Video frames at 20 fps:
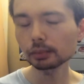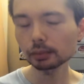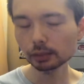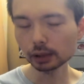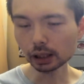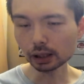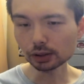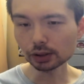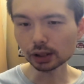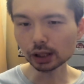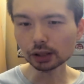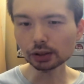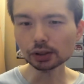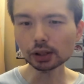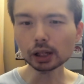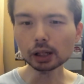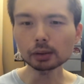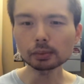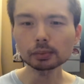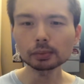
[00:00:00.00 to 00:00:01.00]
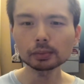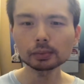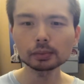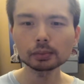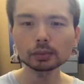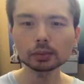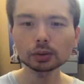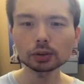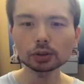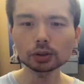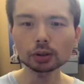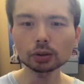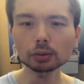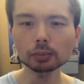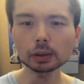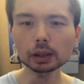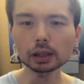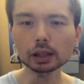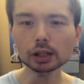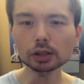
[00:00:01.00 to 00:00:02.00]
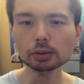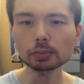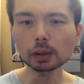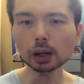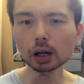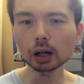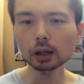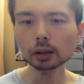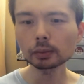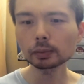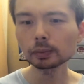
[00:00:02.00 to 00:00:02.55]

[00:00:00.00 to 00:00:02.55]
than 60. So it'll be this bar,